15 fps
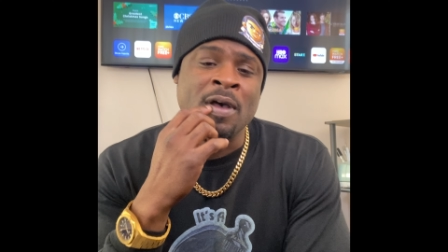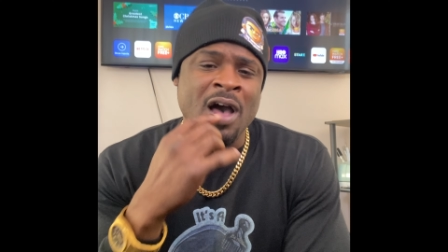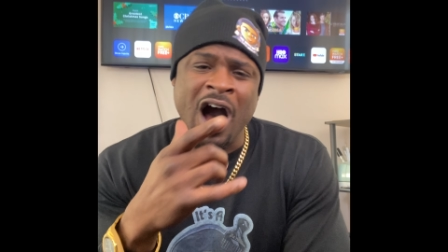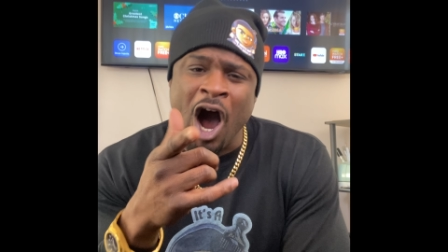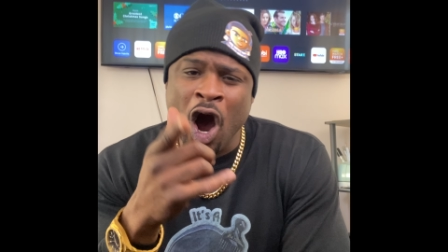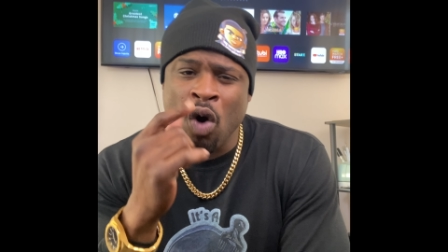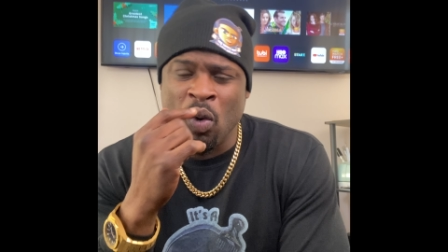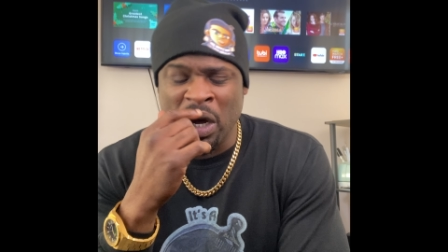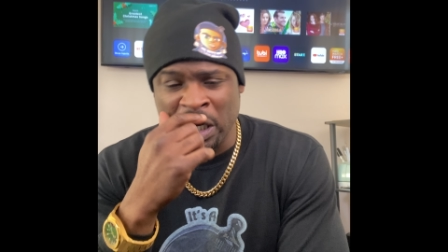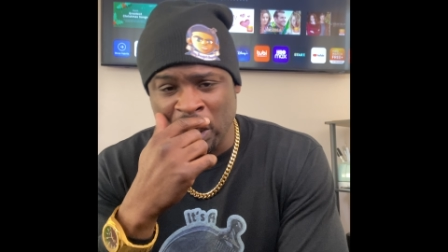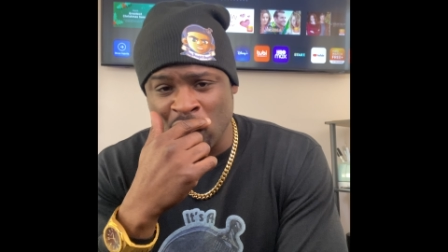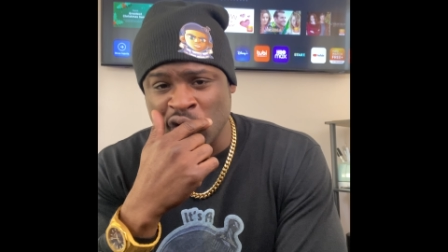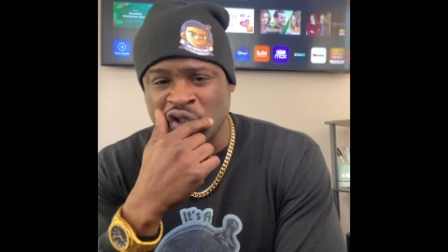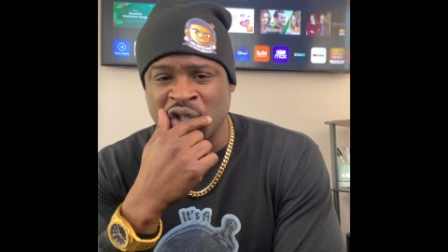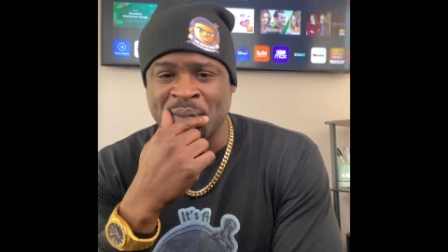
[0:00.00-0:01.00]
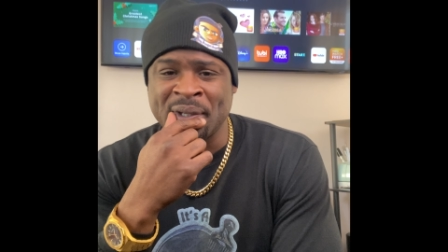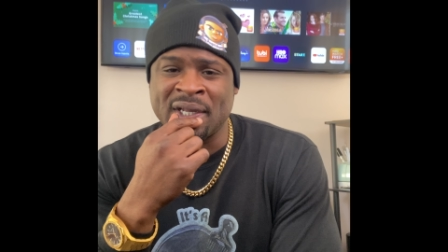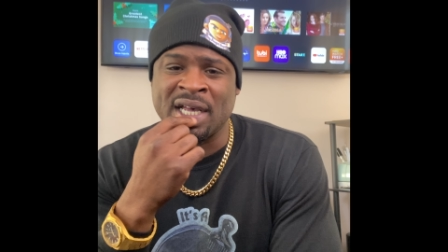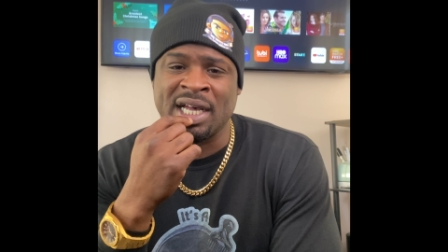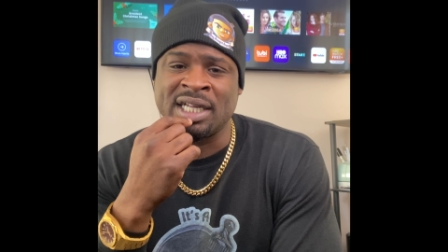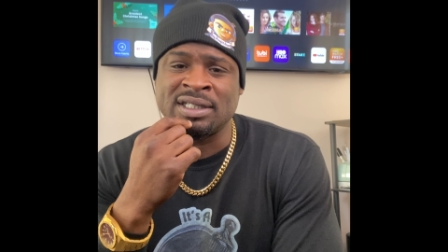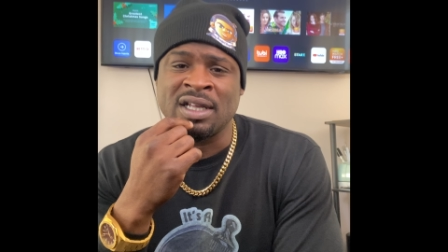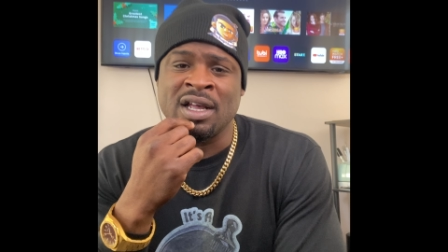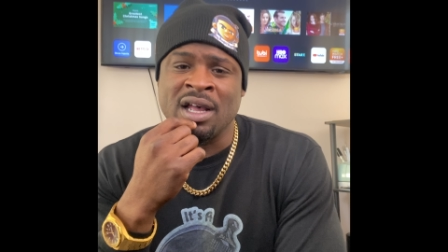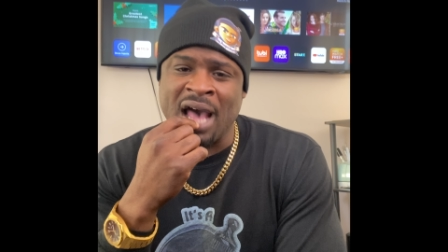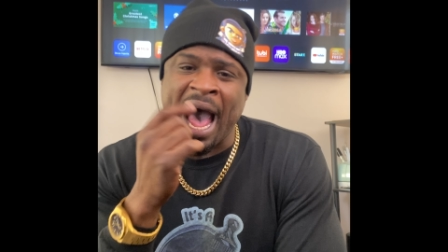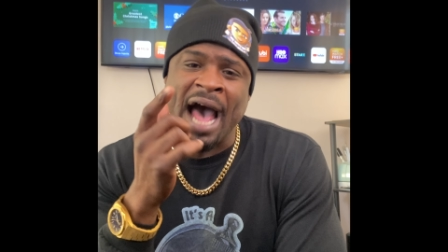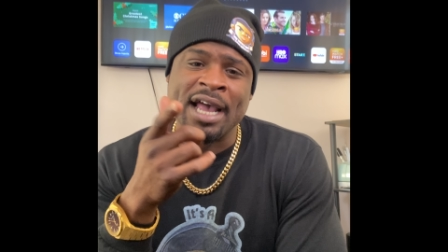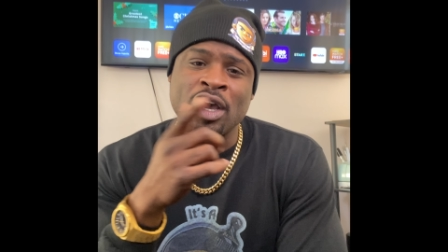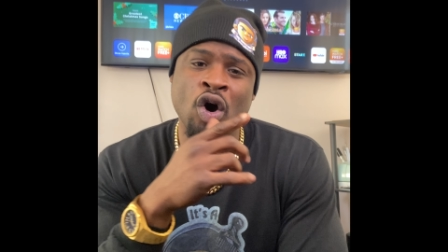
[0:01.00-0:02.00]
I don't want to lose you, because
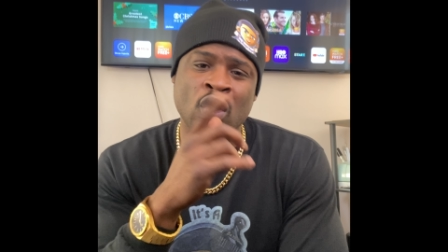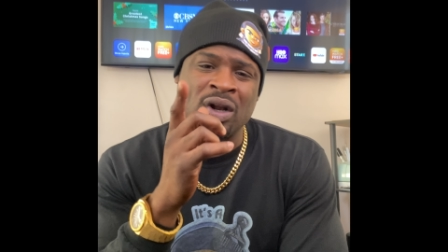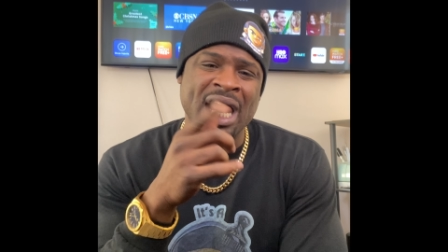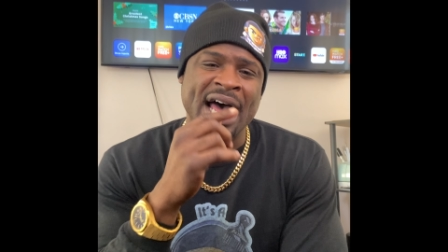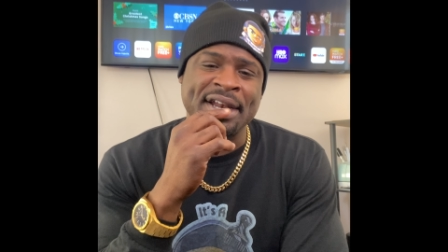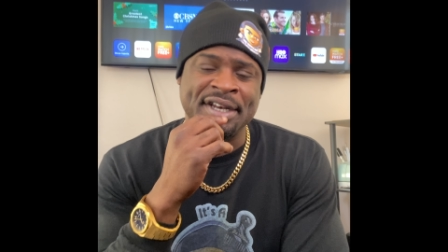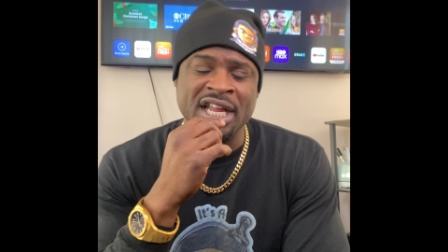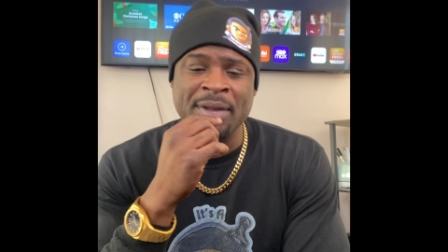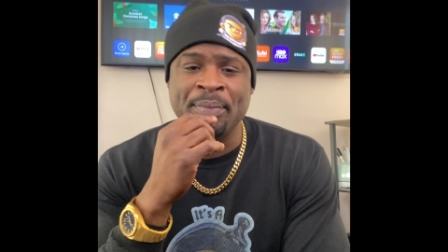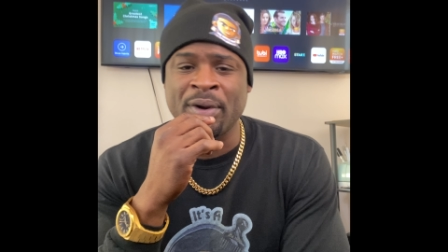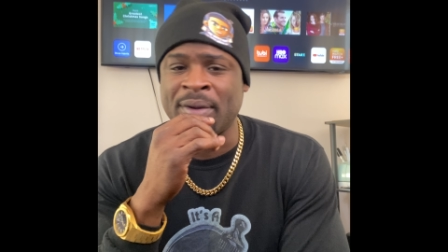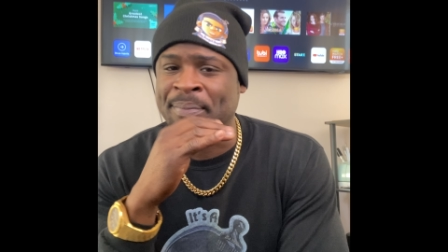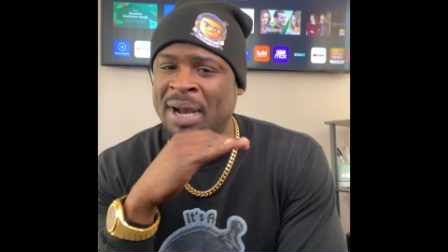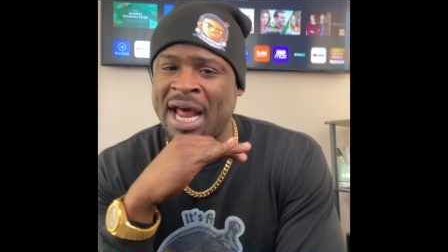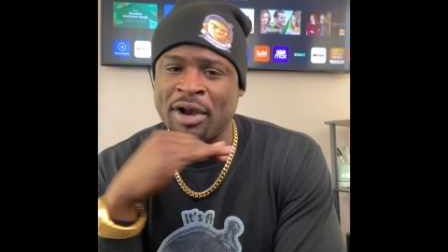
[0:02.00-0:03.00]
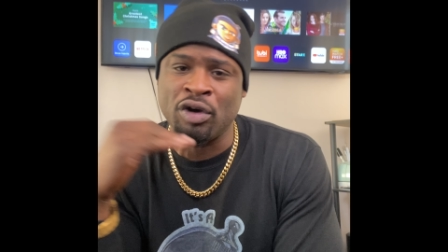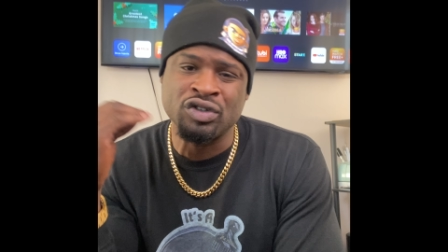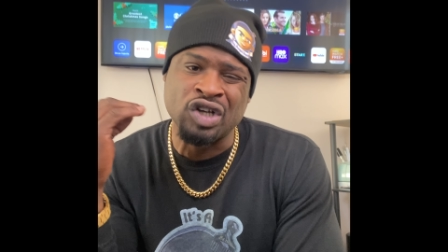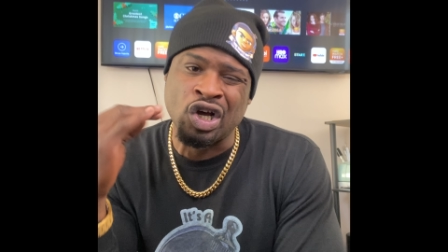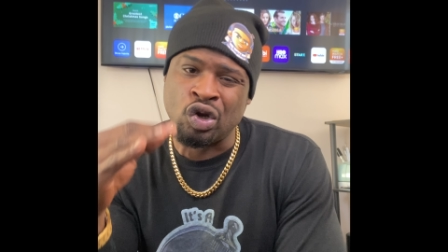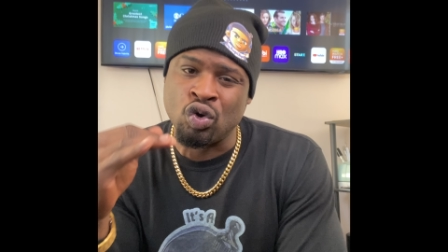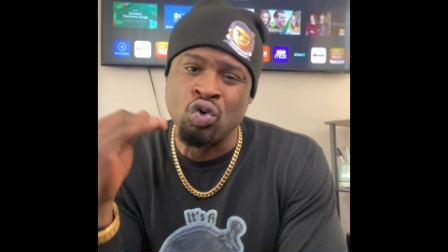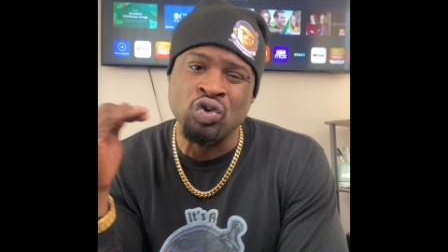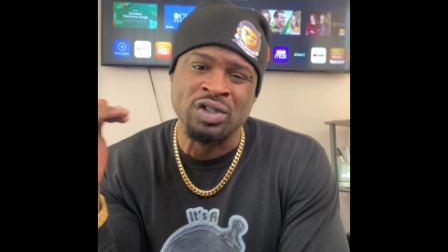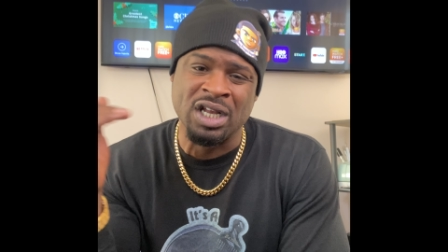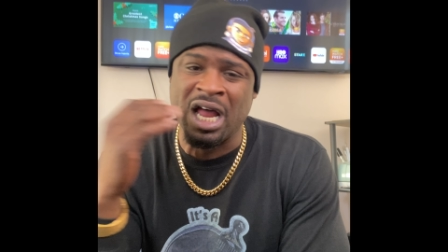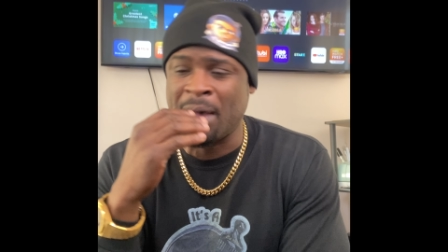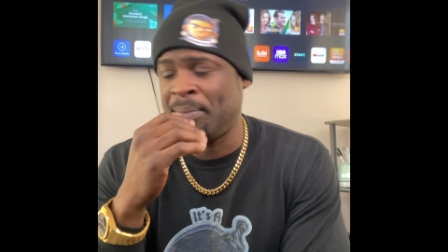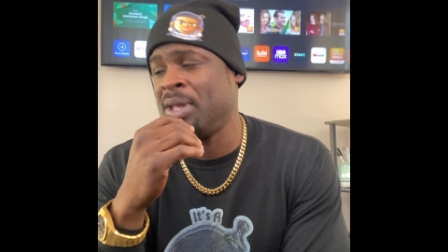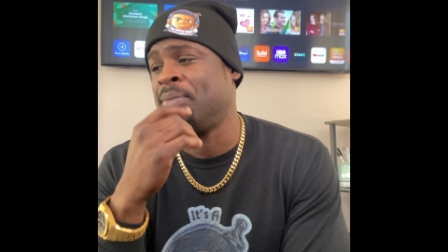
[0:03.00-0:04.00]
I go a lot deeper, but I know it's going to lose a
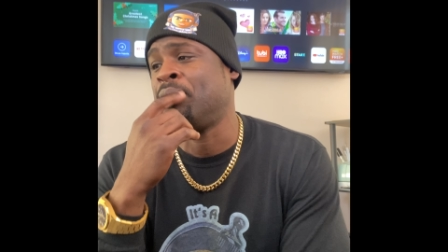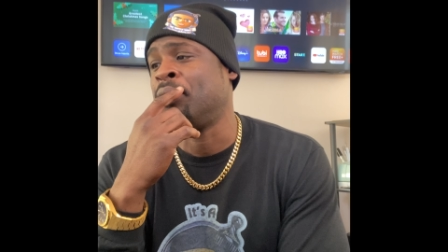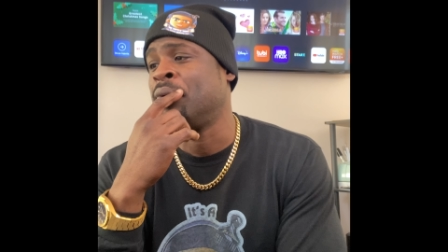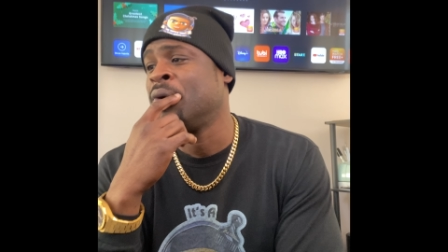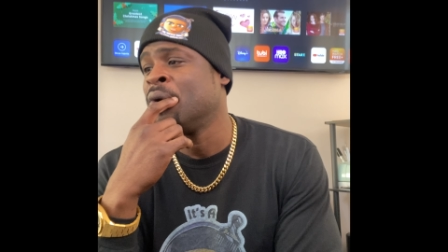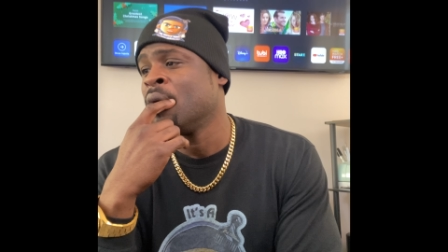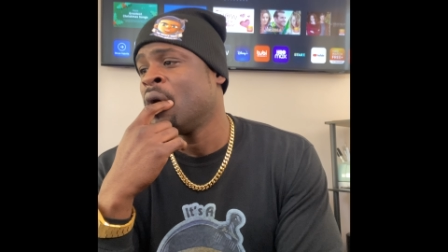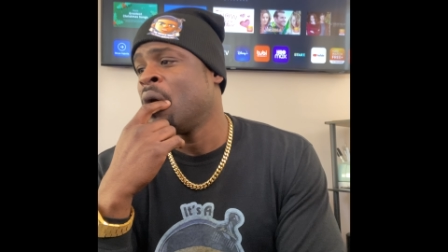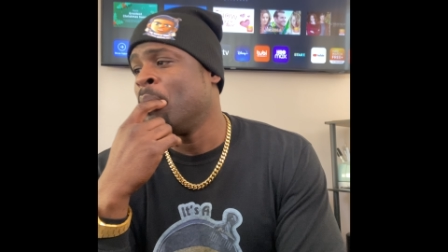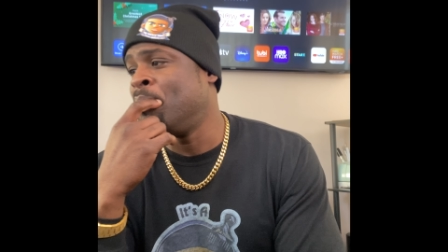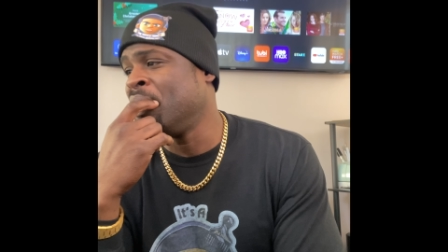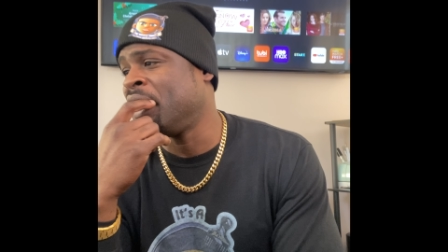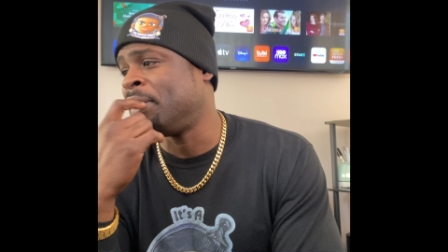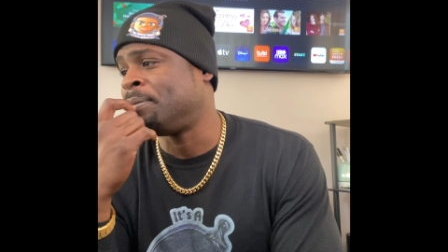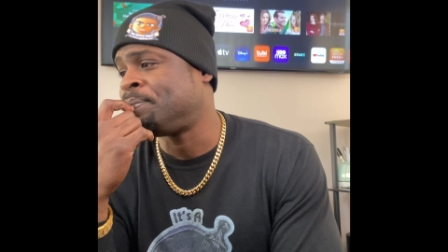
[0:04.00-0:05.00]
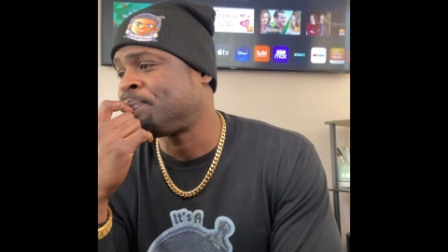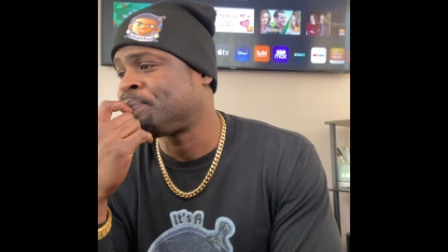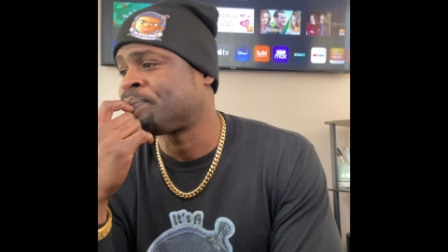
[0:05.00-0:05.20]
lot of people. But